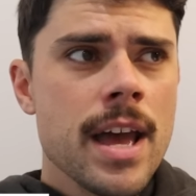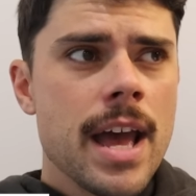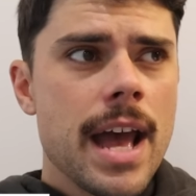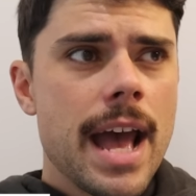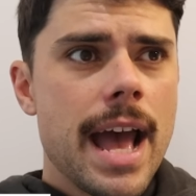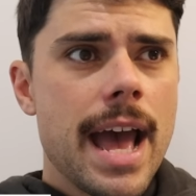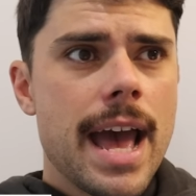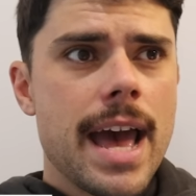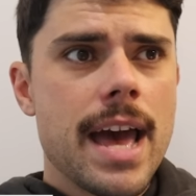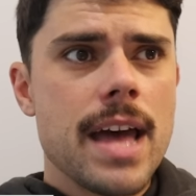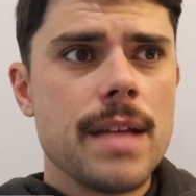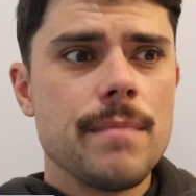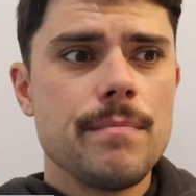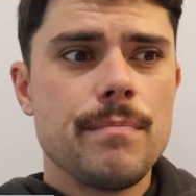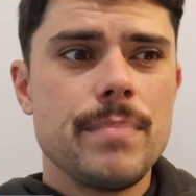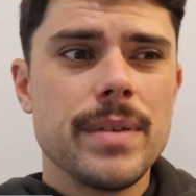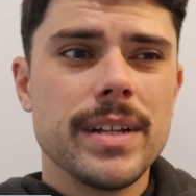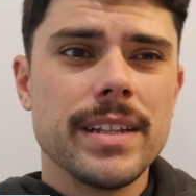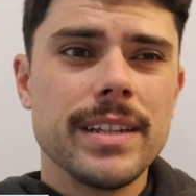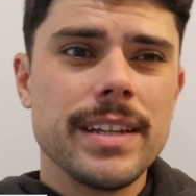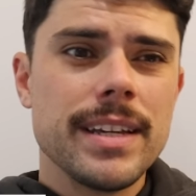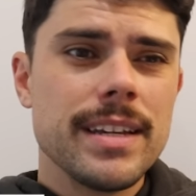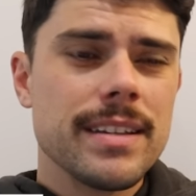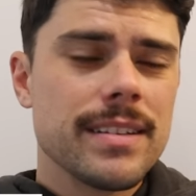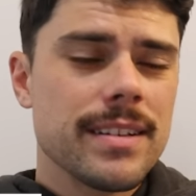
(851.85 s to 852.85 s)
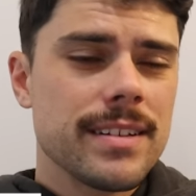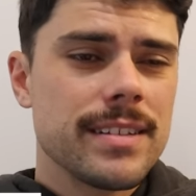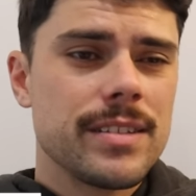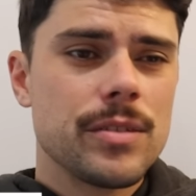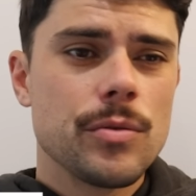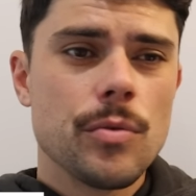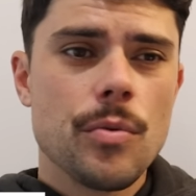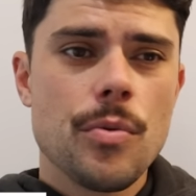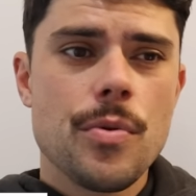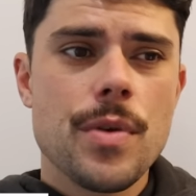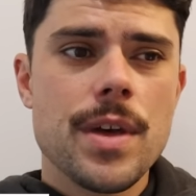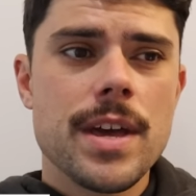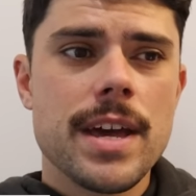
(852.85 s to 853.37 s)
And Billings, I
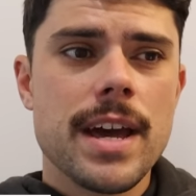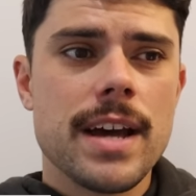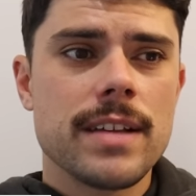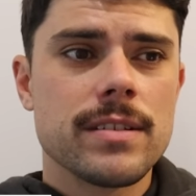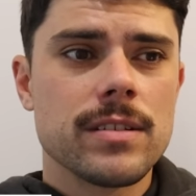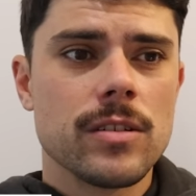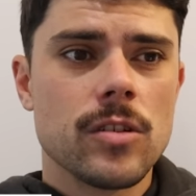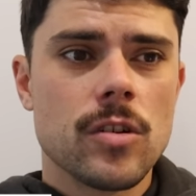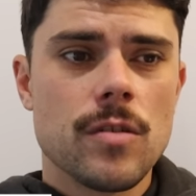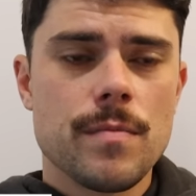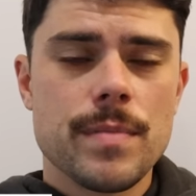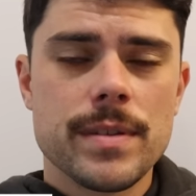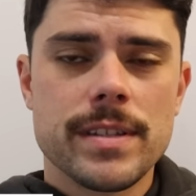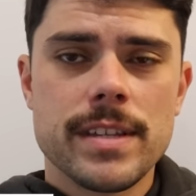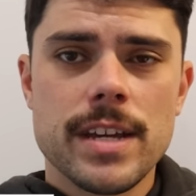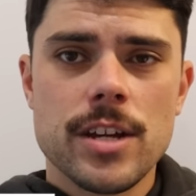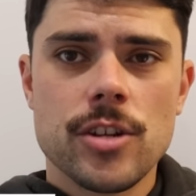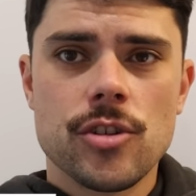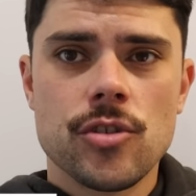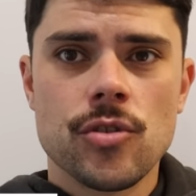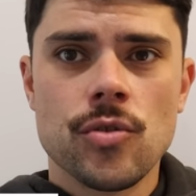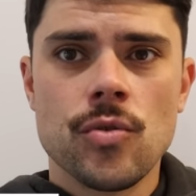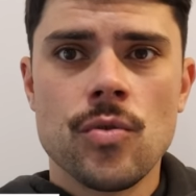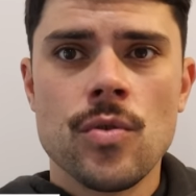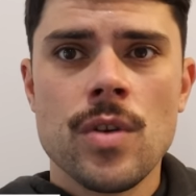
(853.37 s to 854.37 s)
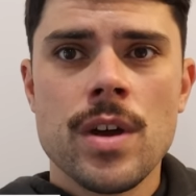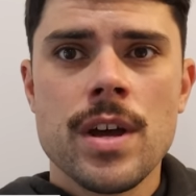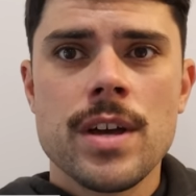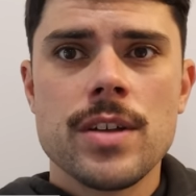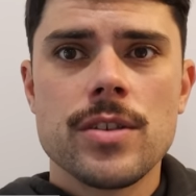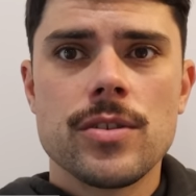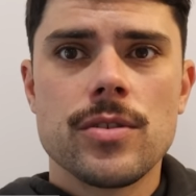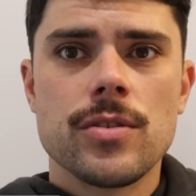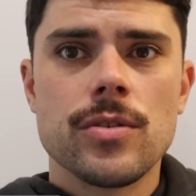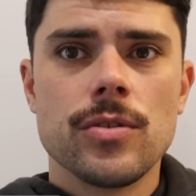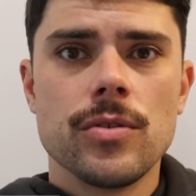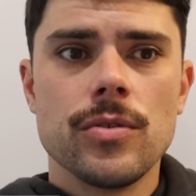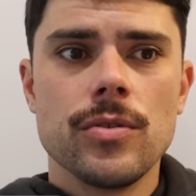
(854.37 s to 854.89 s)
still think, has a lot of potential
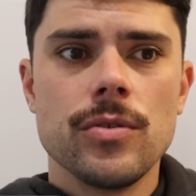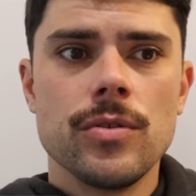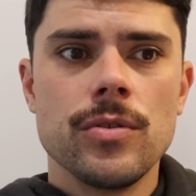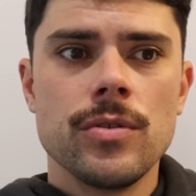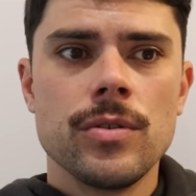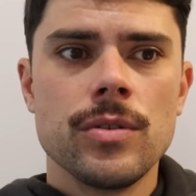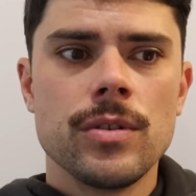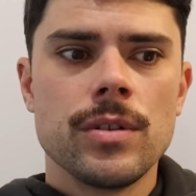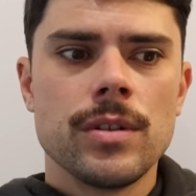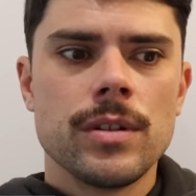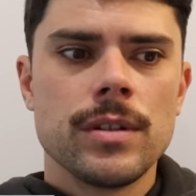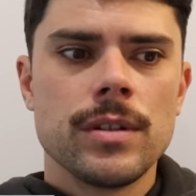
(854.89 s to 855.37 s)
to